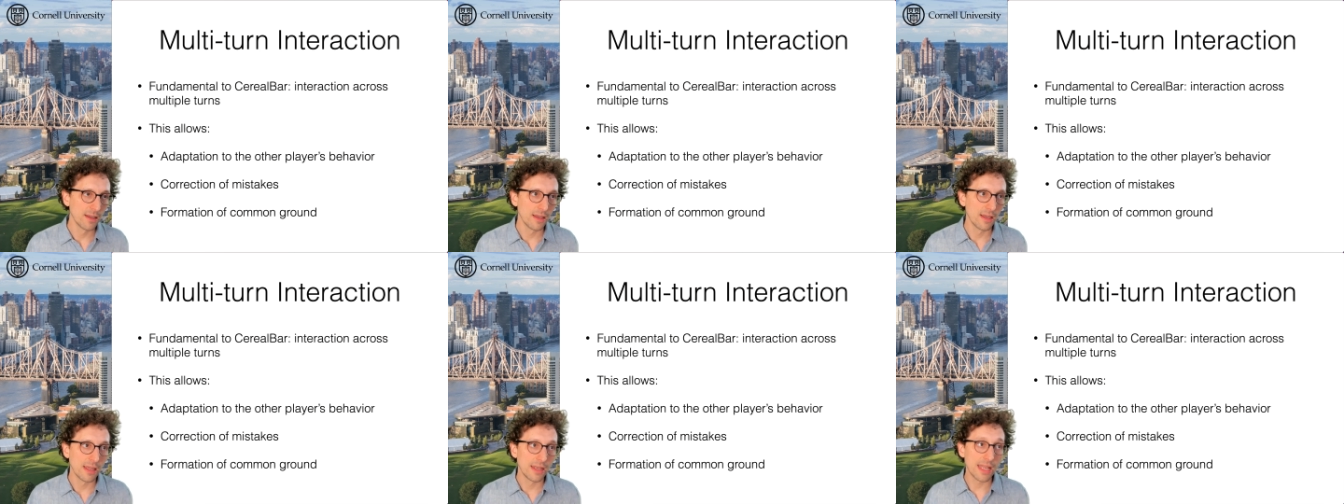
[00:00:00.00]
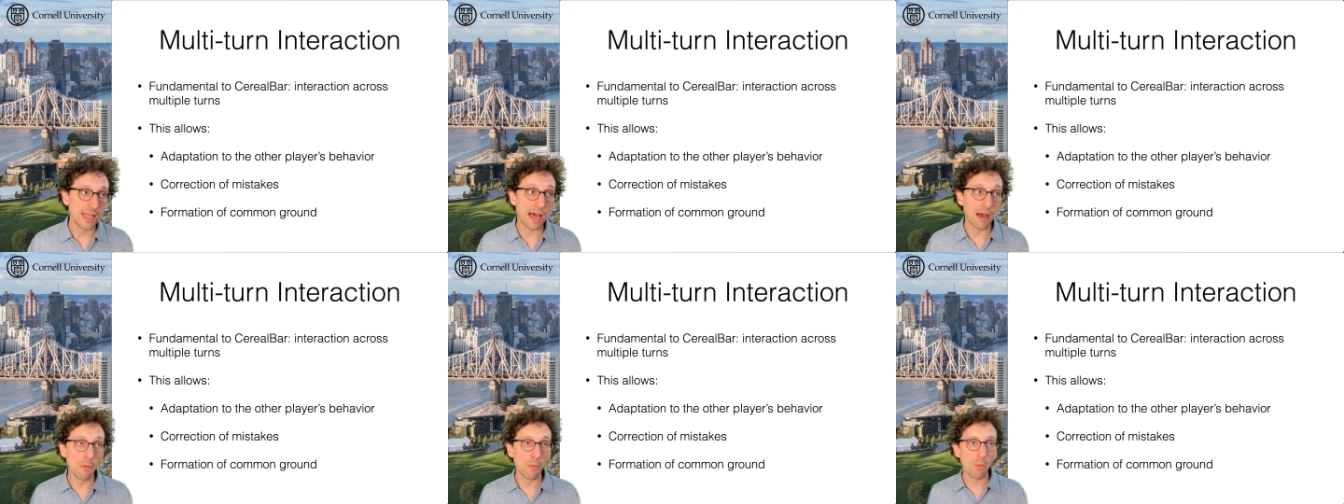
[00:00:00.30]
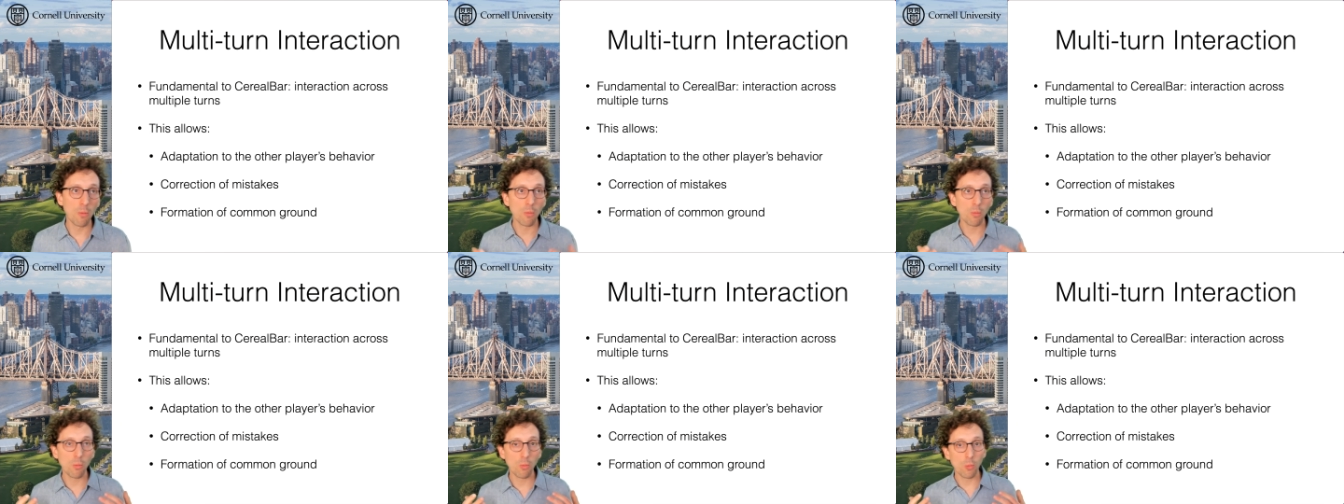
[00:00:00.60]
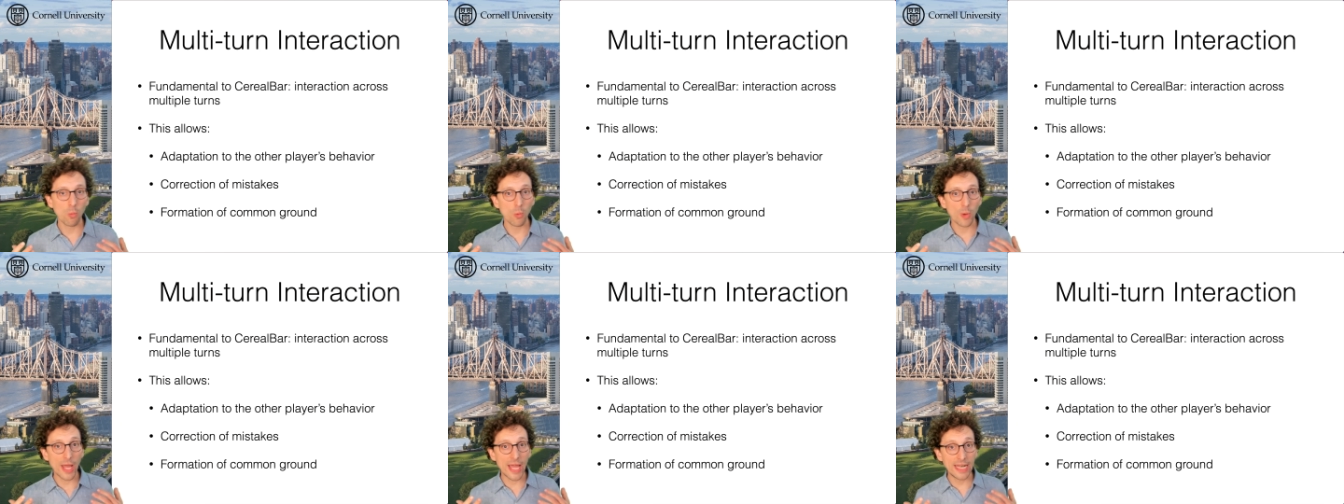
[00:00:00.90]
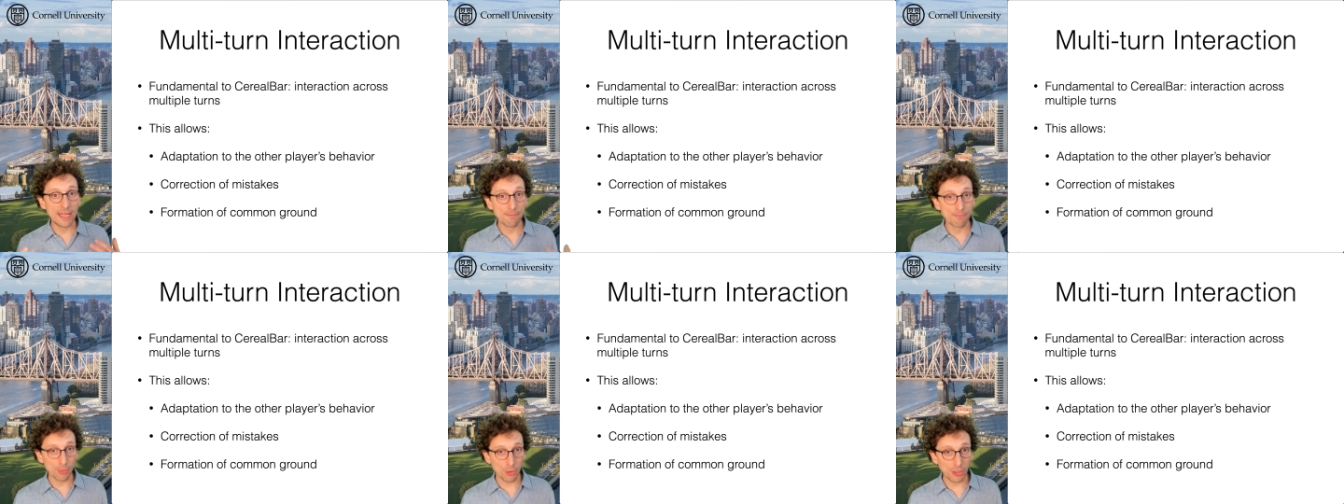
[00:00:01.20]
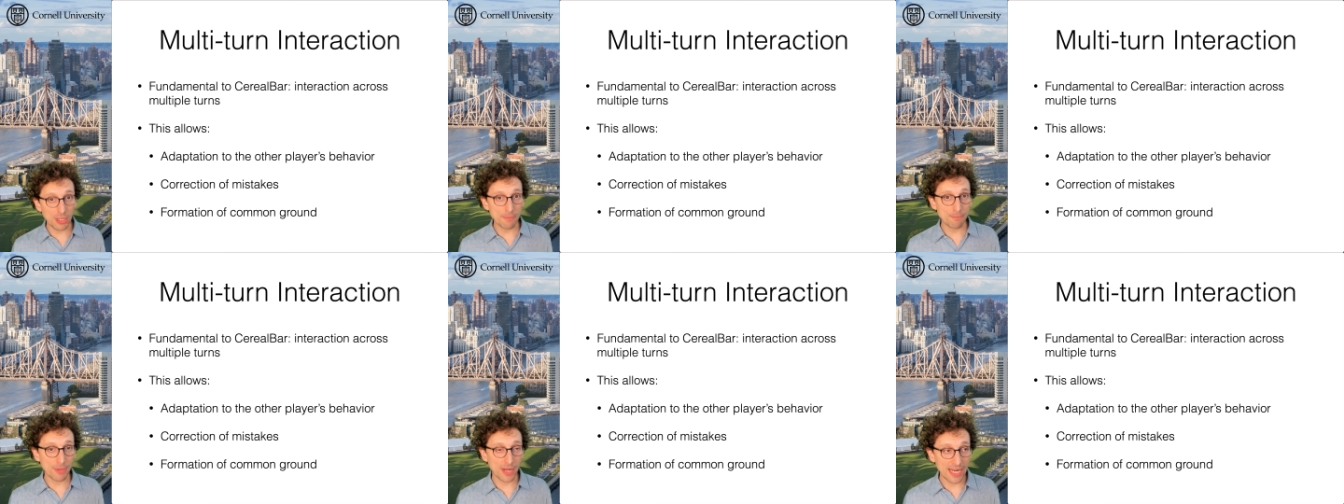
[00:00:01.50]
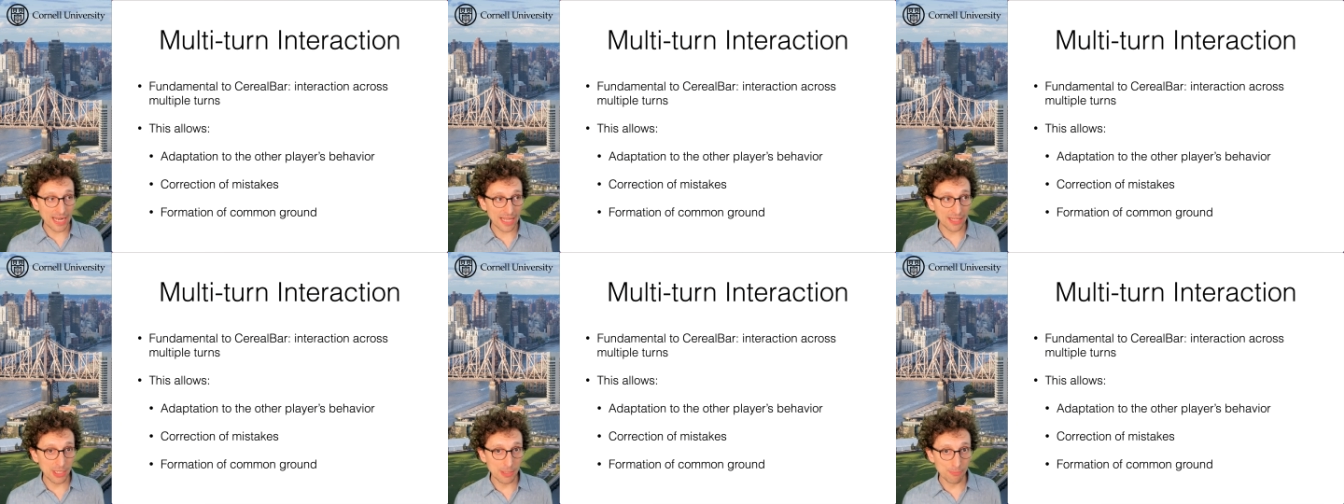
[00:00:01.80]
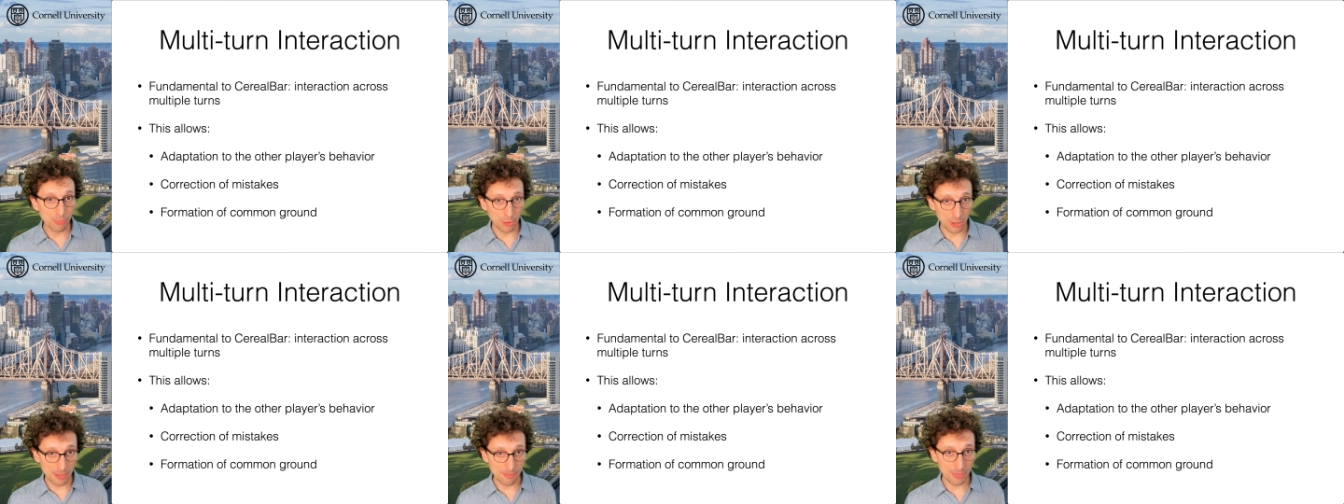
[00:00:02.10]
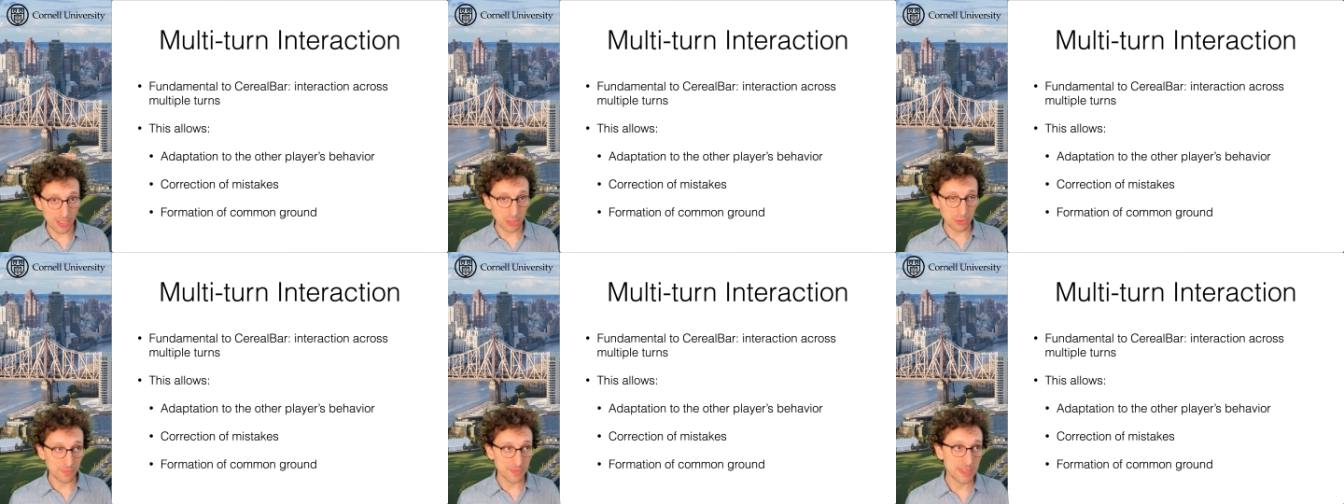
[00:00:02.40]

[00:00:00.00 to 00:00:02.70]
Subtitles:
Now, another important part